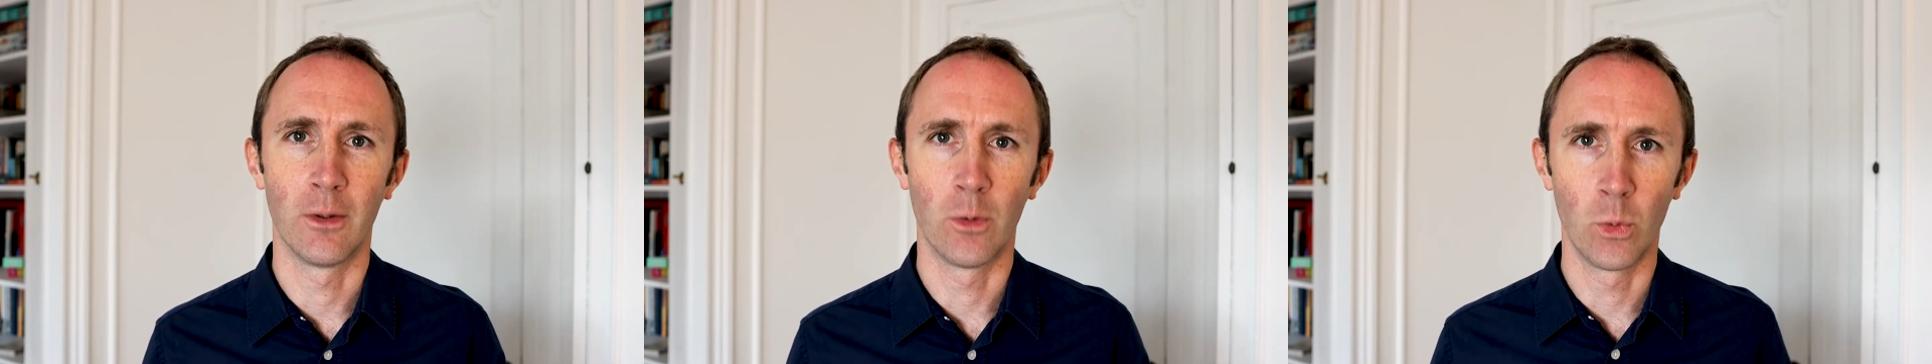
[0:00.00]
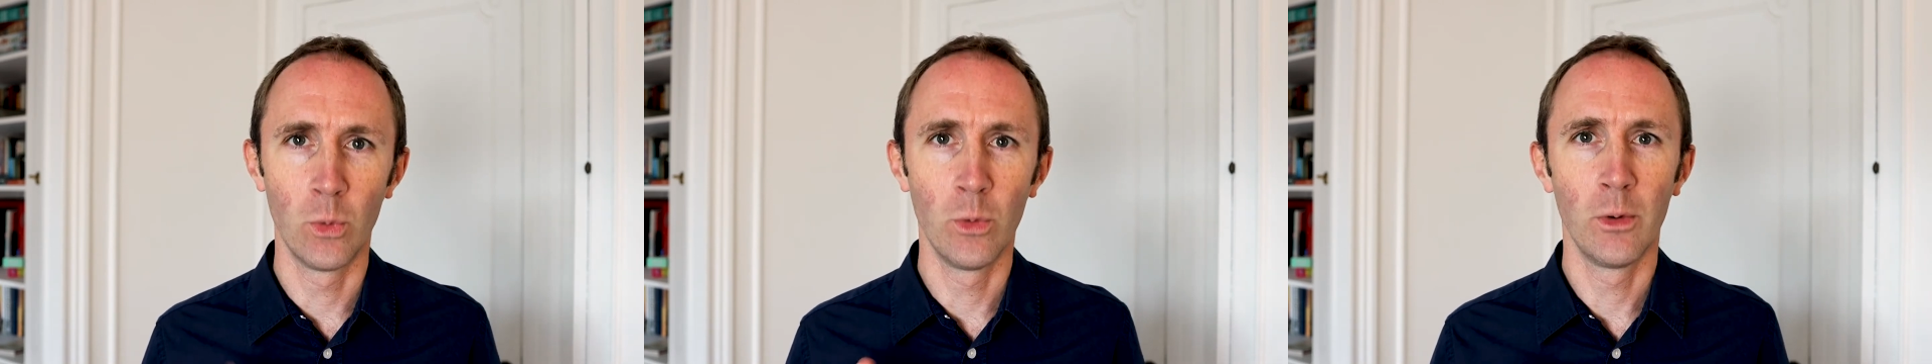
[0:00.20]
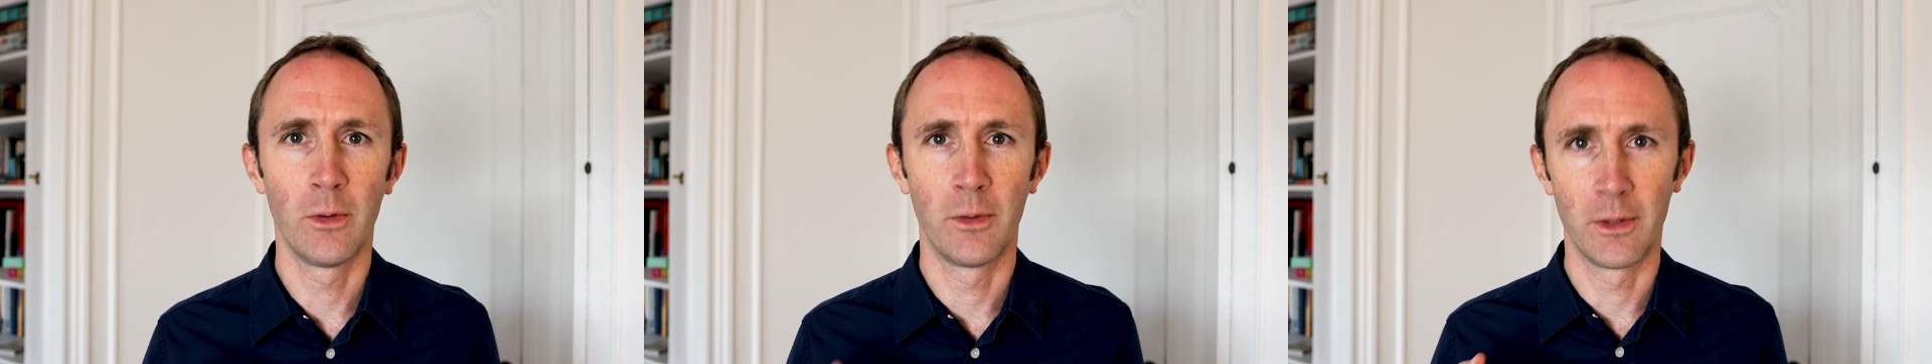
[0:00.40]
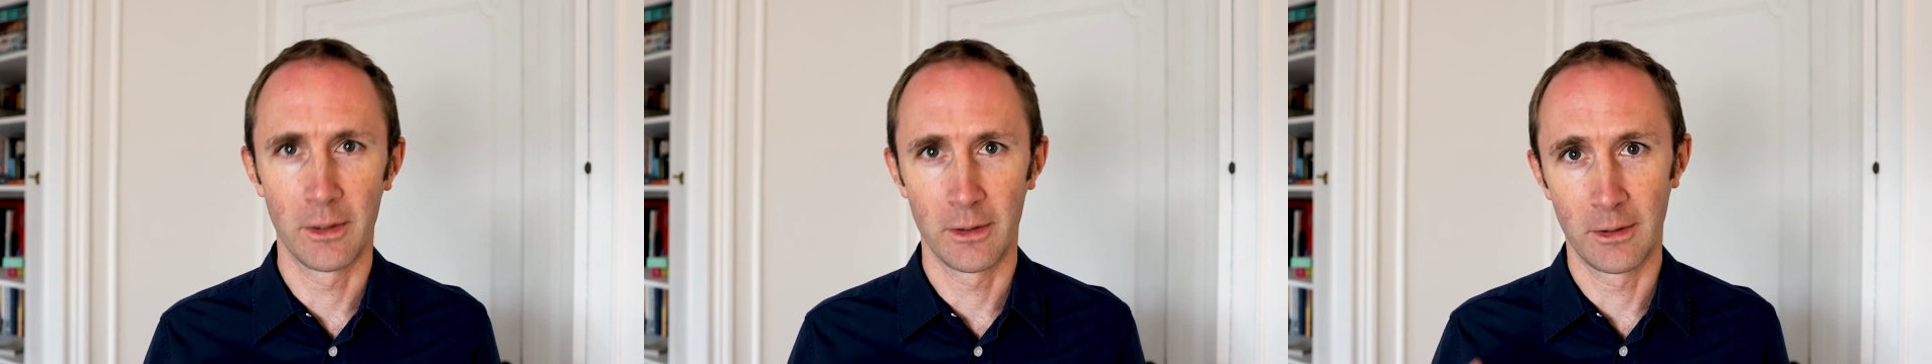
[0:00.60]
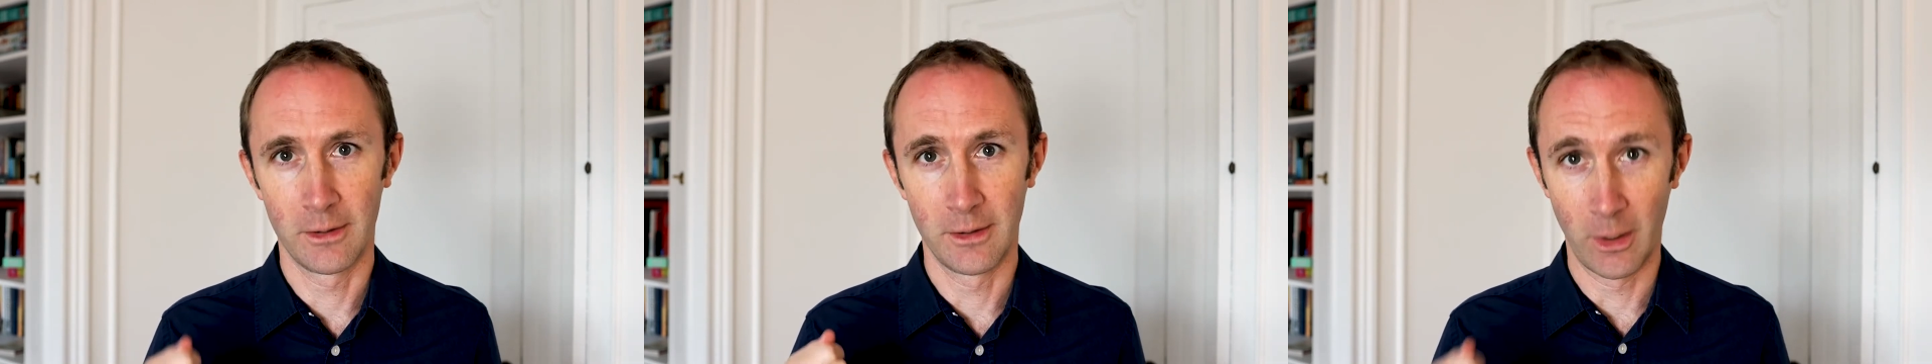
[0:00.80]
all
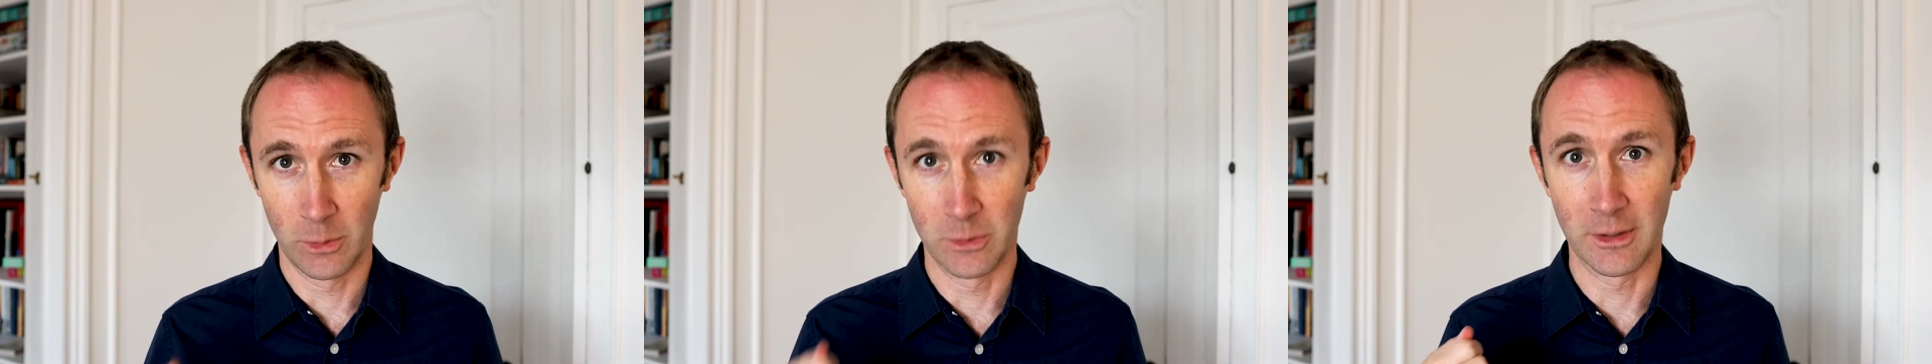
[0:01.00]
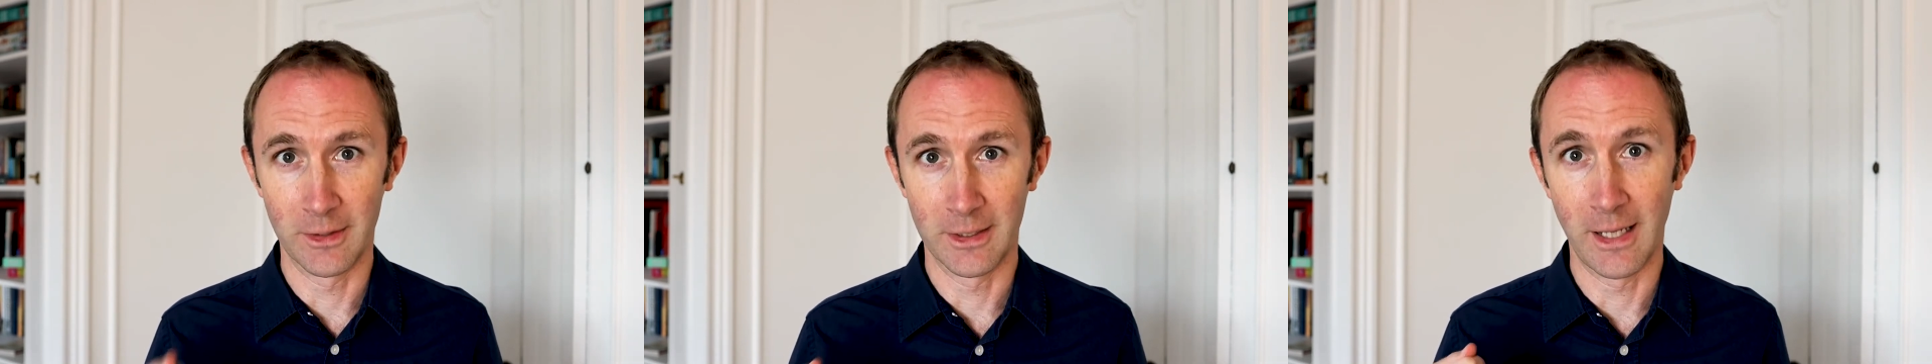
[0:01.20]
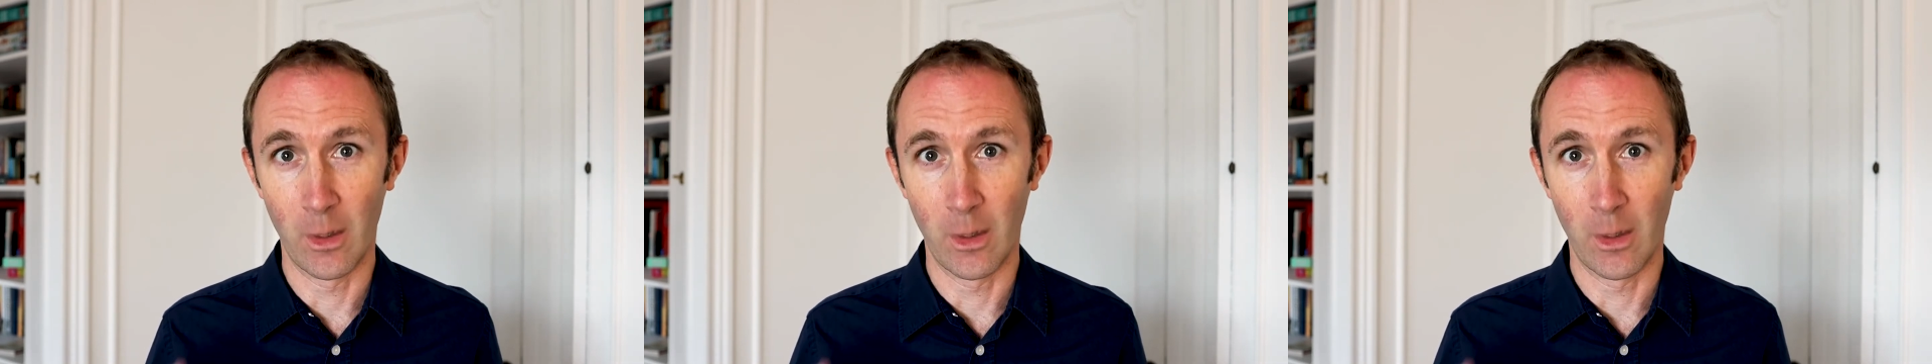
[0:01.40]
the nodes in the